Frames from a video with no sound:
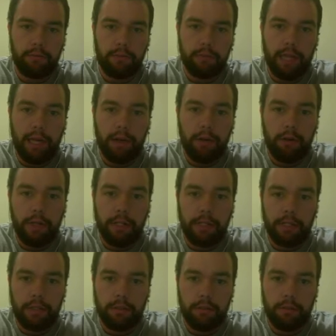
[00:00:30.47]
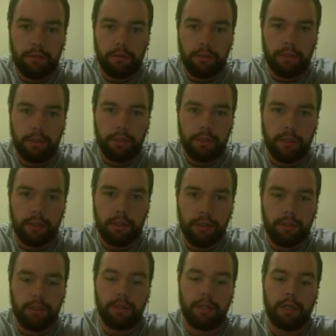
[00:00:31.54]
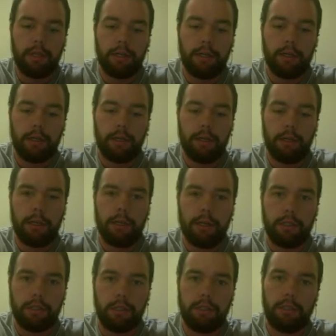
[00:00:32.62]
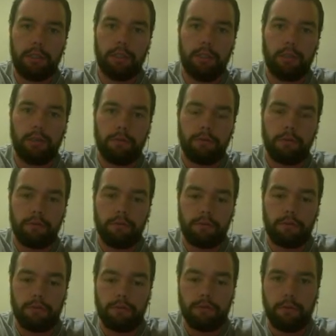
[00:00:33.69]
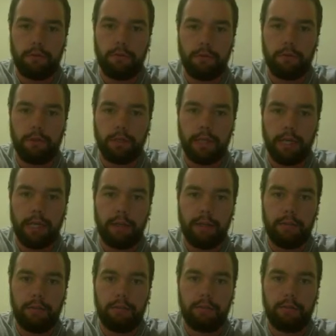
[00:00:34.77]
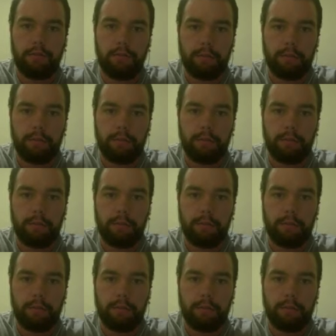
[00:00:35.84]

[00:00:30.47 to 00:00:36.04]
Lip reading: That already exists too? Jesus. RNG for life.